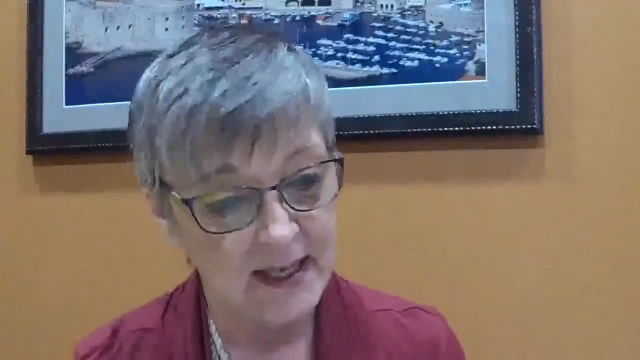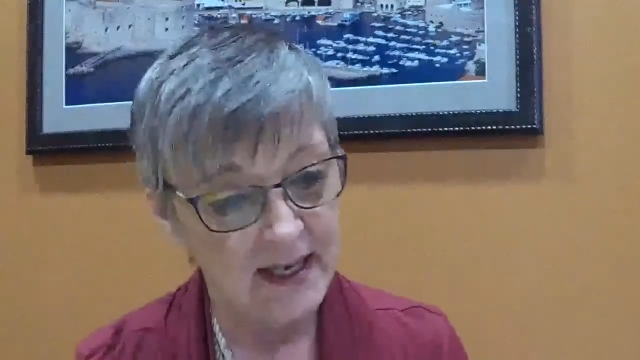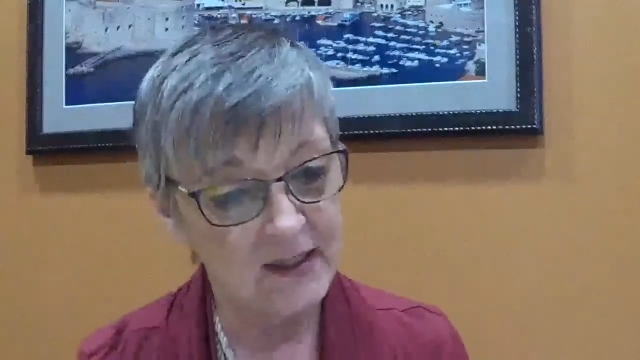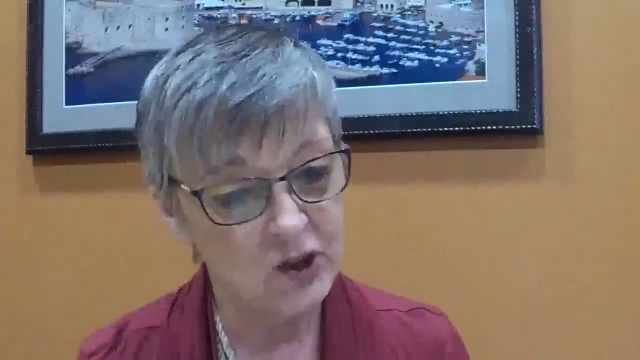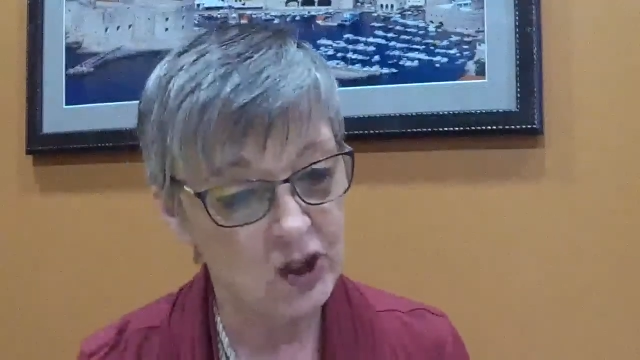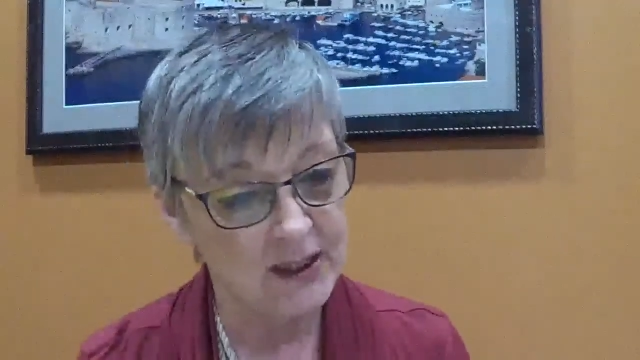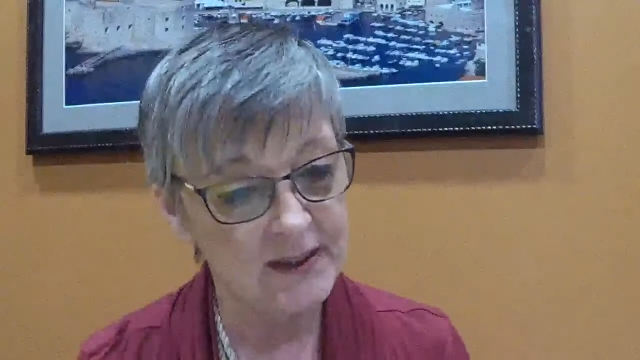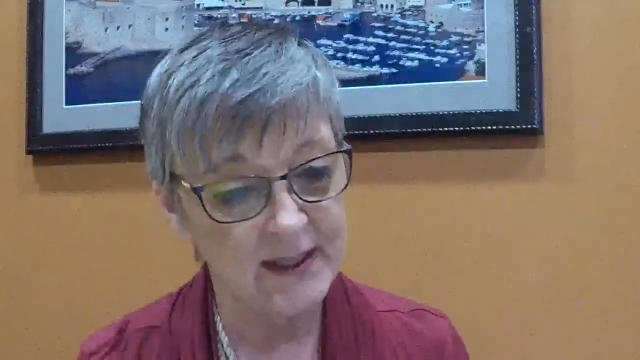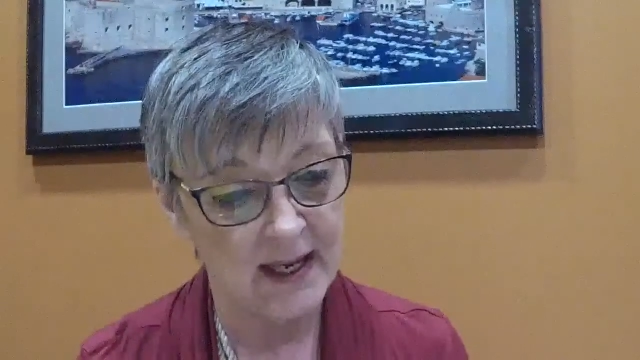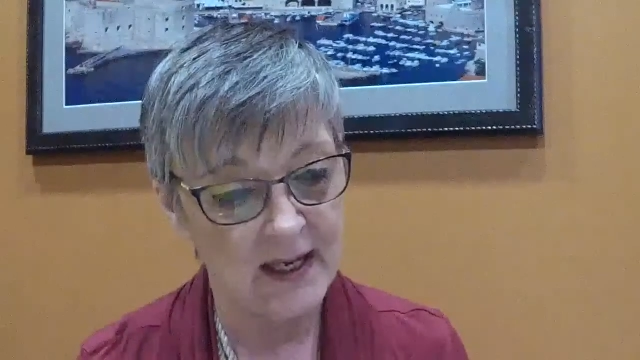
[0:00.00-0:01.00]
It
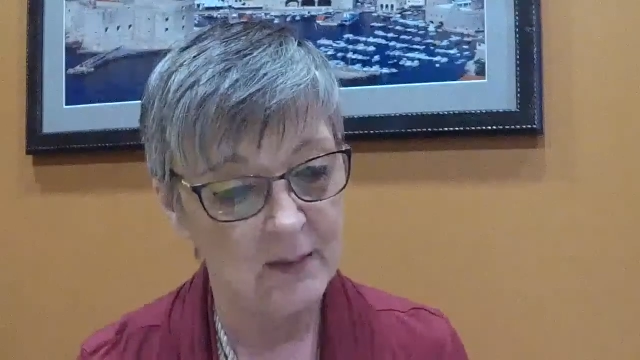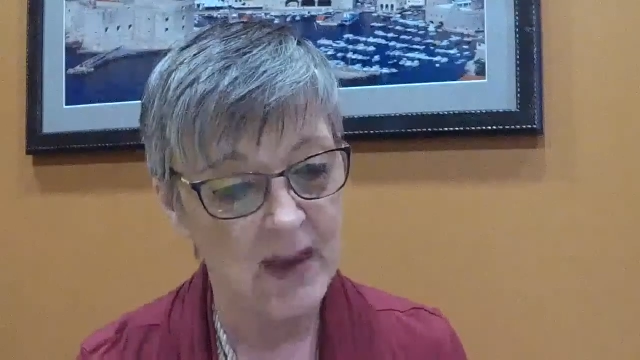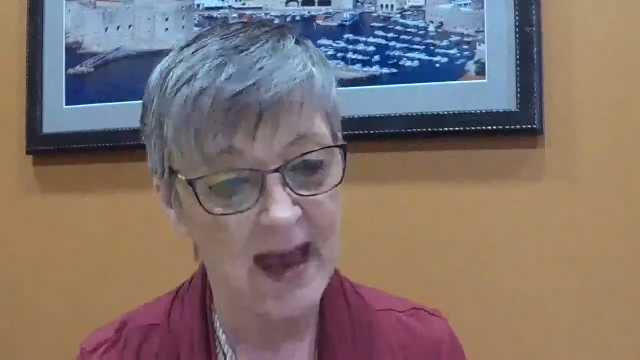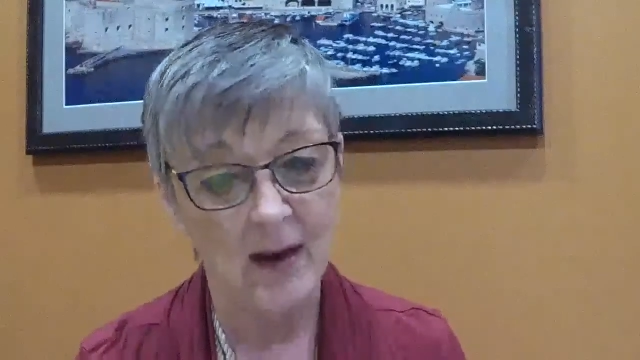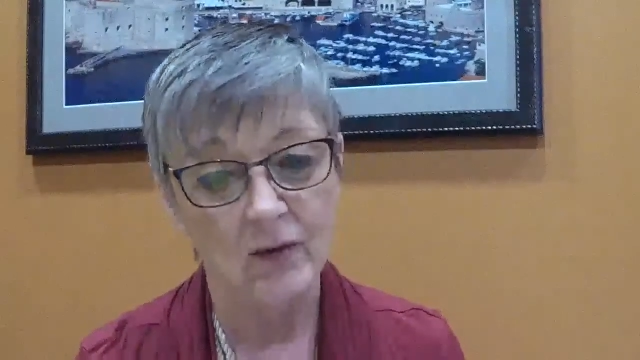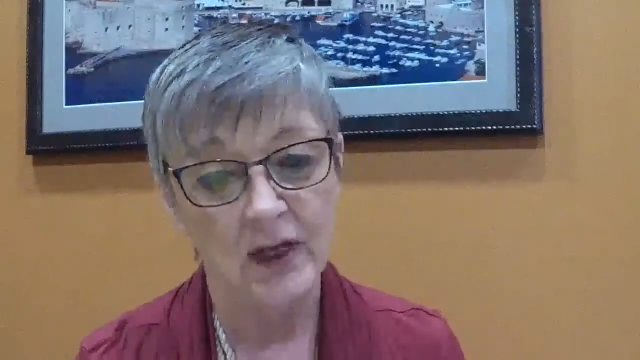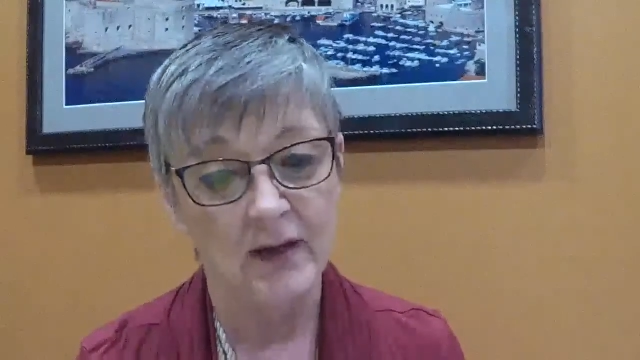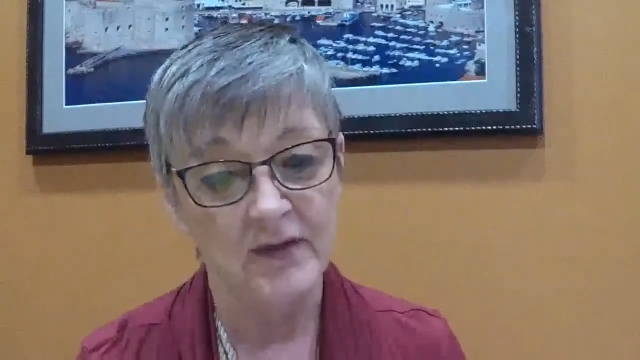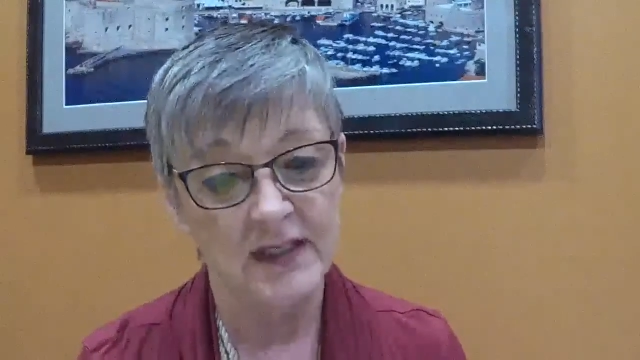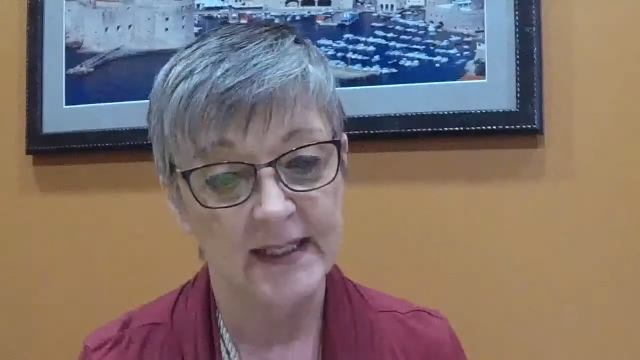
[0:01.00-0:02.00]
just came out
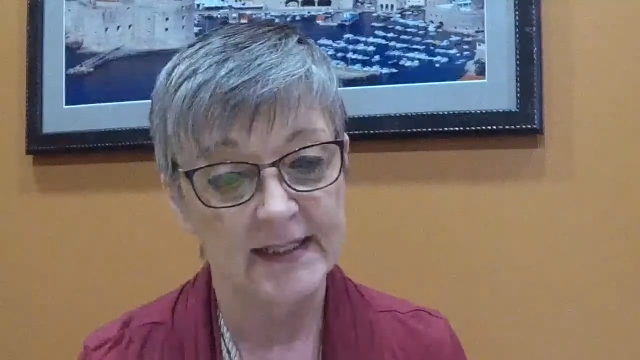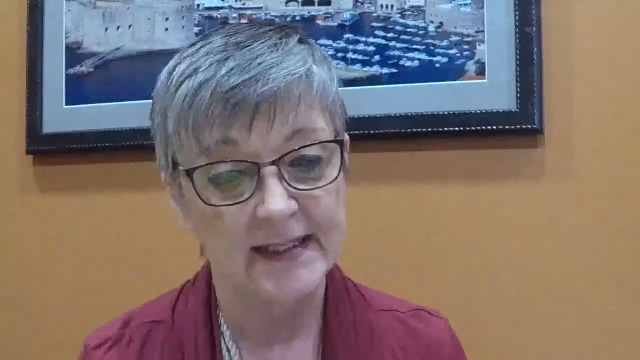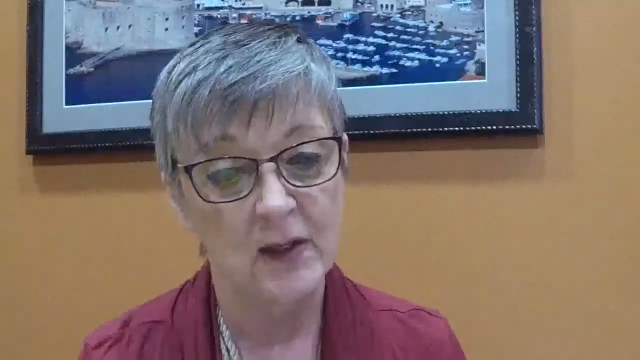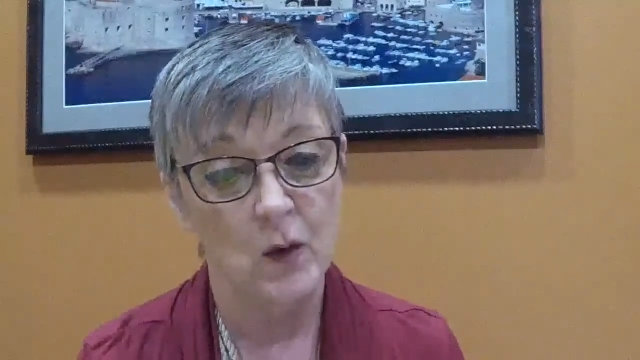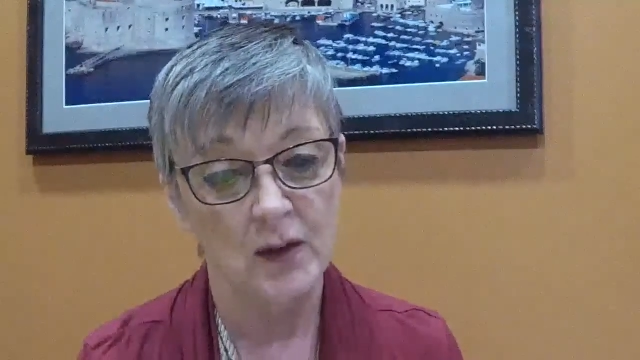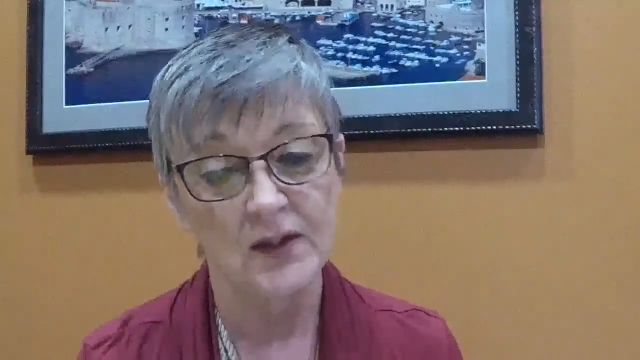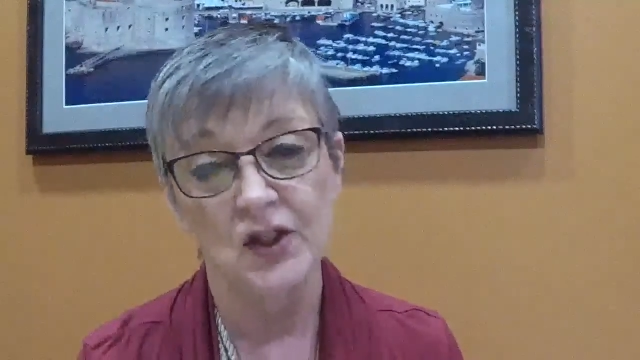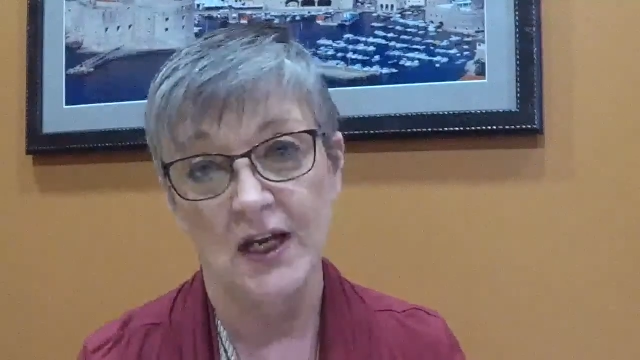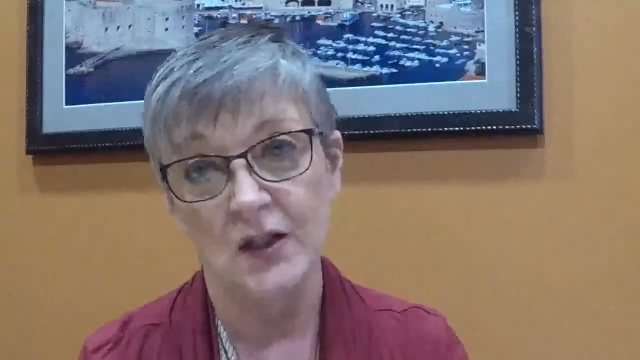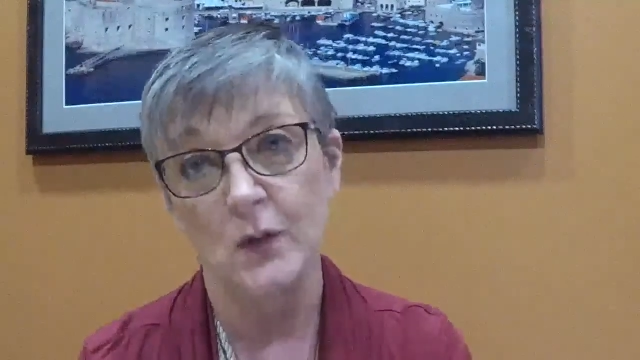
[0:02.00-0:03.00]
of the Tennessee courts
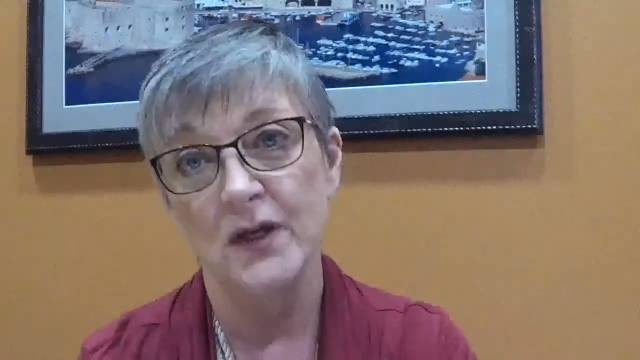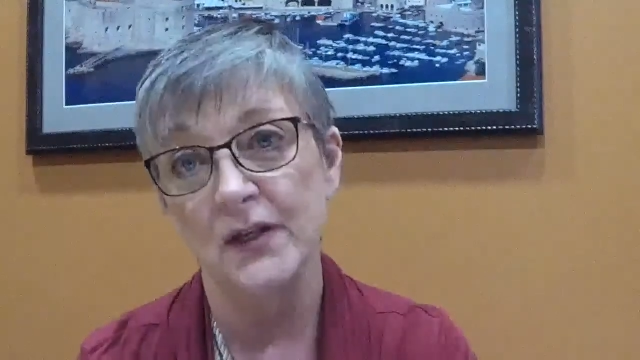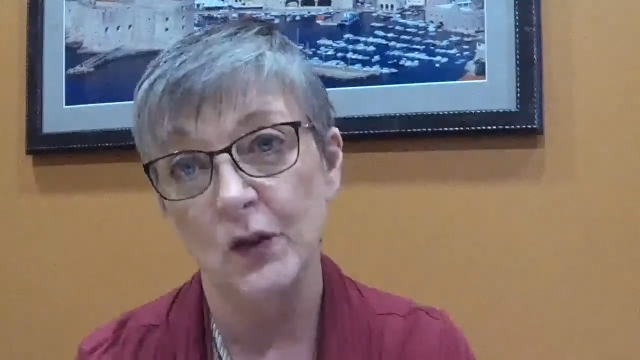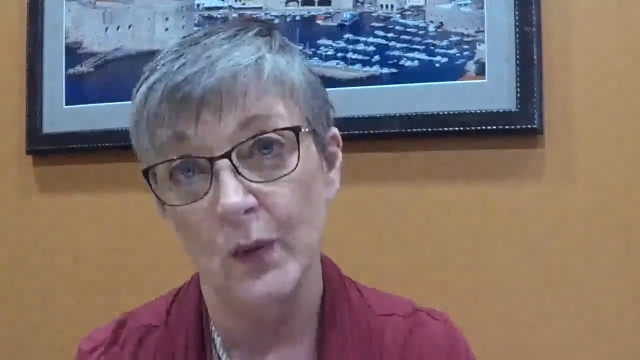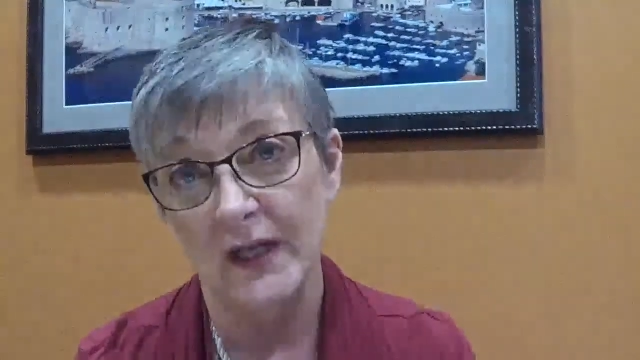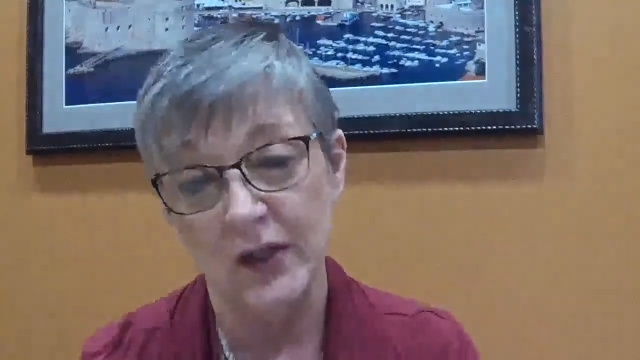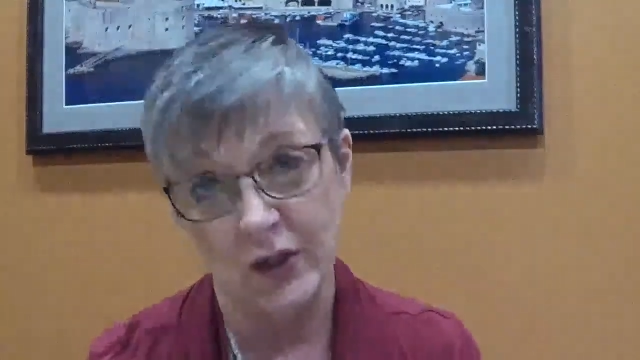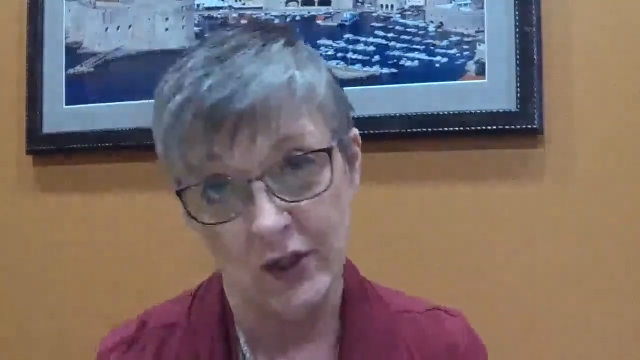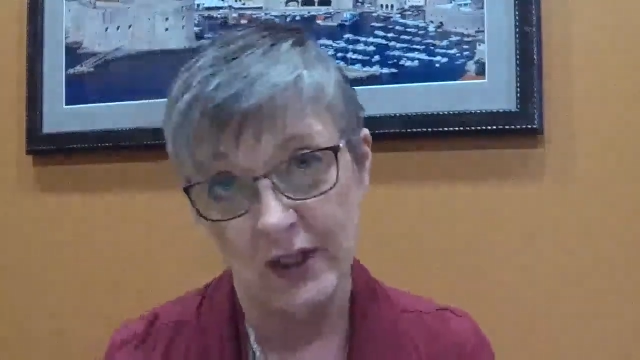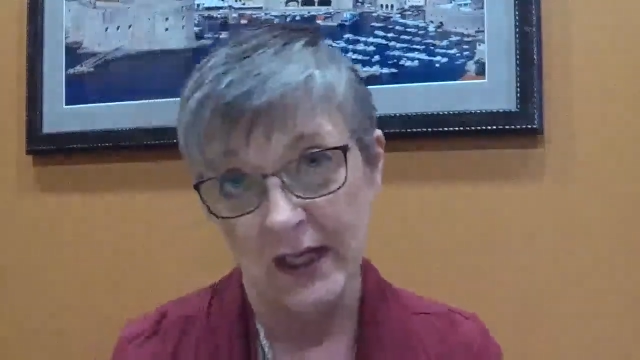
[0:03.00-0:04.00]
January the
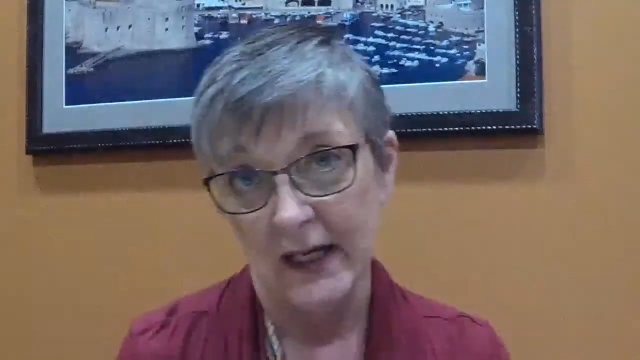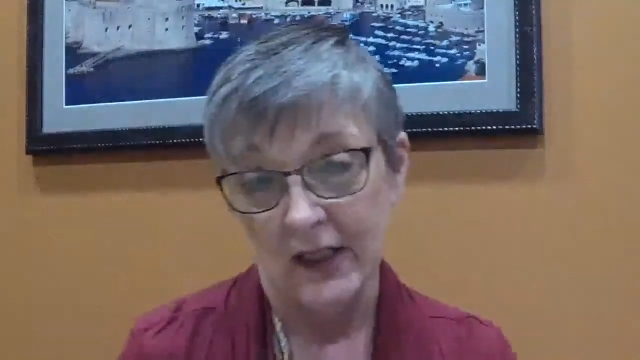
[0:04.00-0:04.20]
23rd,